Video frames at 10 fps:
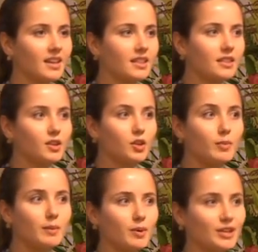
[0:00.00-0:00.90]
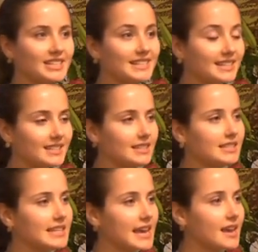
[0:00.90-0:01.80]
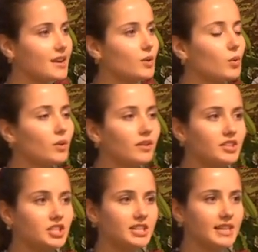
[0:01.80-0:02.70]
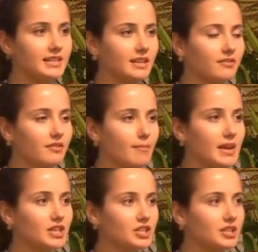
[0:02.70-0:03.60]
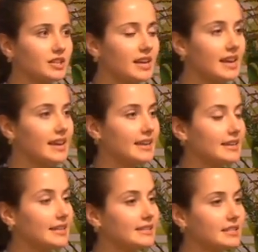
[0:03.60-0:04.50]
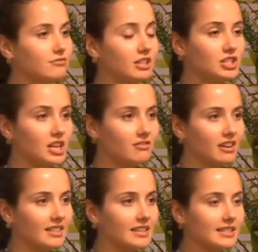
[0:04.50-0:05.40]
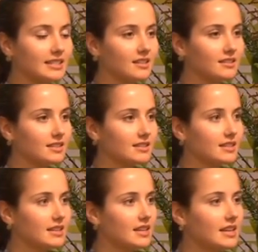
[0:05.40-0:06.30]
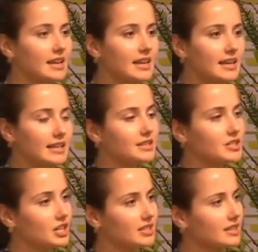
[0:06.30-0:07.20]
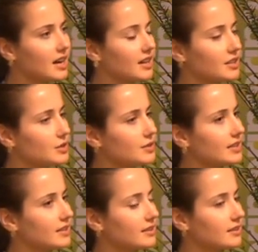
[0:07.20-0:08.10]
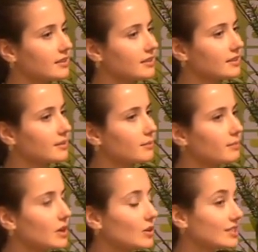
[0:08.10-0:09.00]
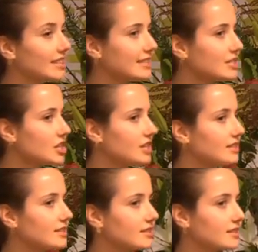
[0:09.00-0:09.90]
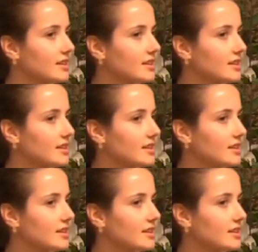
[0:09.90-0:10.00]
The human body does contain all of the genetic information it needs to regenerate these cells. It just can't use it because these genes